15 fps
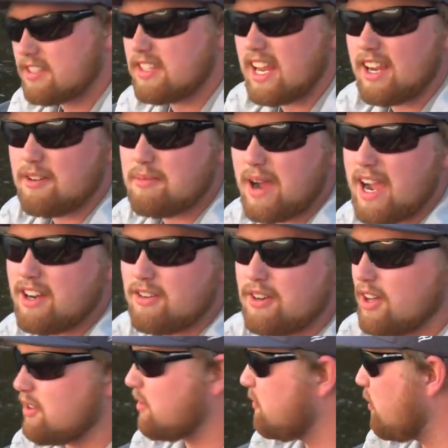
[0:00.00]
say goodbye to
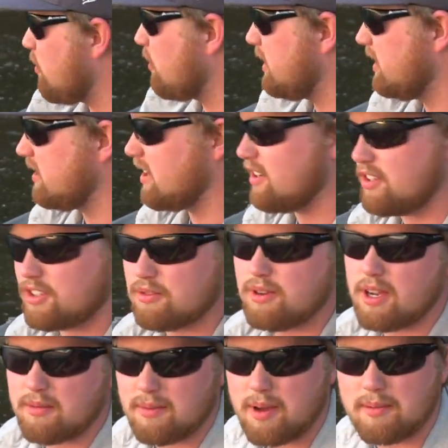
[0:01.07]
another 40 and let her
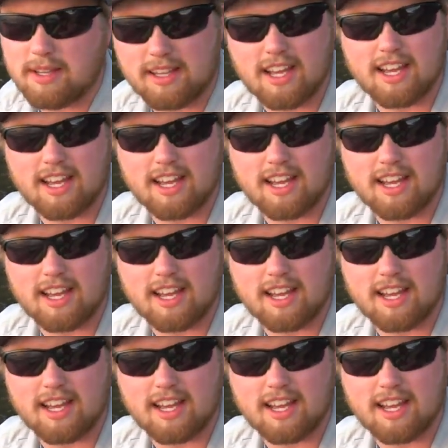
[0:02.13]
swim, I mean,